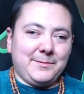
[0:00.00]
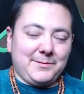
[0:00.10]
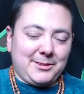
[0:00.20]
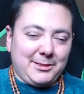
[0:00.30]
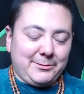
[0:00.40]

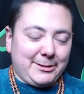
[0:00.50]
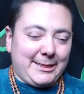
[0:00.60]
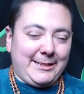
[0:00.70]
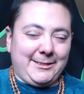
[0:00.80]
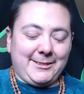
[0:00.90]
So we'll
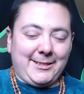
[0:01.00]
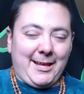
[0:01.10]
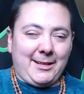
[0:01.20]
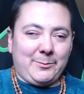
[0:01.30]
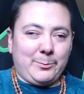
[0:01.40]
get into
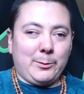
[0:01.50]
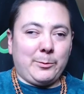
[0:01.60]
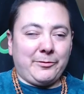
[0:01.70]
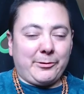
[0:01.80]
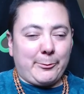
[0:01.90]
that, but
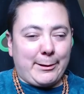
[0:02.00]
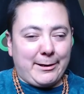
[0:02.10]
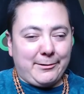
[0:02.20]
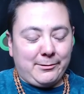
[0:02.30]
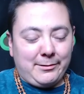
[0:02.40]
before we
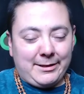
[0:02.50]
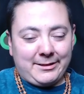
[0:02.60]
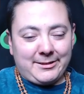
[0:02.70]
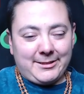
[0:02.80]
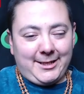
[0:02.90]
go
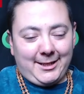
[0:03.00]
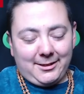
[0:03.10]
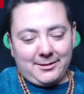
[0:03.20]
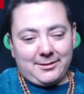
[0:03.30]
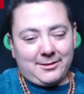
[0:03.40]
into
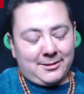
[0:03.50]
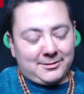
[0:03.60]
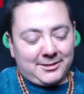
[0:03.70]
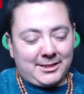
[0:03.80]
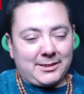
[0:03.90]
that, I'll
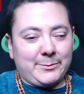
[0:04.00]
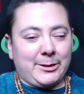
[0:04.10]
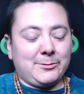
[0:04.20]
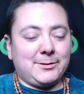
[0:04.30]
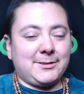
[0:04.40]
talk
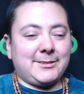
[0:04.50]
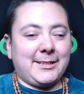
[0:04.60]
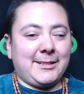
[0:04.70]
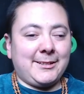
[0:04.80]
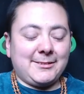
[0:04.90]
about,
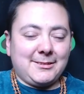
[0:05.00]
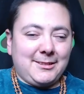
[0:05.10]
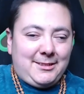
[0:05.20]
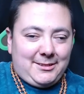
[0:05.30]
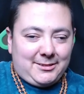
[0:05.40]

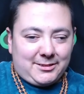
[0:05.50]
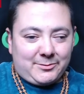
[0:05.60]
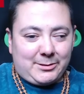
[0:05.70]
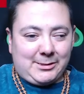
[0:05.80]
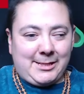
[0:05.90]
just
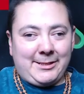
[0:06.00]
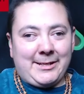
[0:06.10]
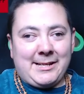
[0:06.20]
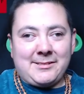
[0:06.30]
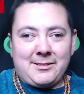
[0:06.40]
want to let you
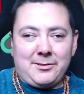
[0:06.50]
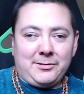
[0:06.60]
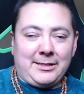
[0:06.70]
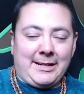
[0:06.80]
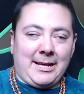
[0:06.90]
guys know
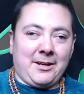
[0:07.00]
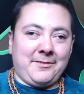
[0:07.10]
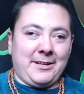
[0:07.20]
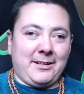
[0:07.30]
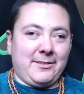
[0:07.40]
that I have
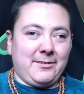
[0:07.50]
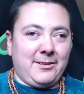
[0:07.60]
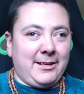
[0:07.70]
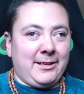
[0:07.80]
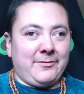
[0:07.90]
a
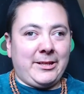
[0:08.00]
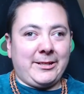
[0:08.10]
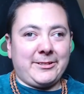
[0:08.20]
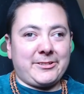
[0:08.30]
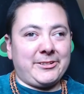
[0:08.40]

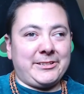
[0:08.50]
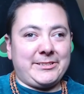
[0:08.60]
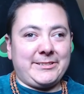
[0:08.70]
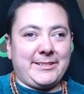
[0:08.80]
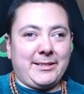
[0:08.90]
Vedic
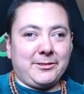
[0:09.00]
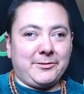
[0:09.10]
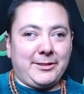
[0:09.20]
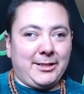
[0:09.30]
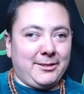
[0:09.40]
Astrology sale
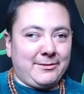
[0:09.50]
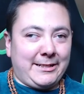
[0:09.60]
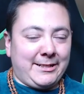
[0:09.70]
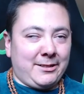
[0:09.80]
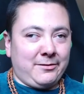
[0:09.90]
going on right
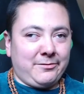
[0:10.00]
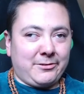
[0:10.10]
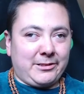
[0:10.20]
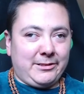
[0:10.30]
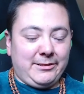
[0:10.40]
now
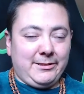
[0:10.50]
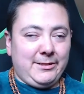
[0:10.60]
for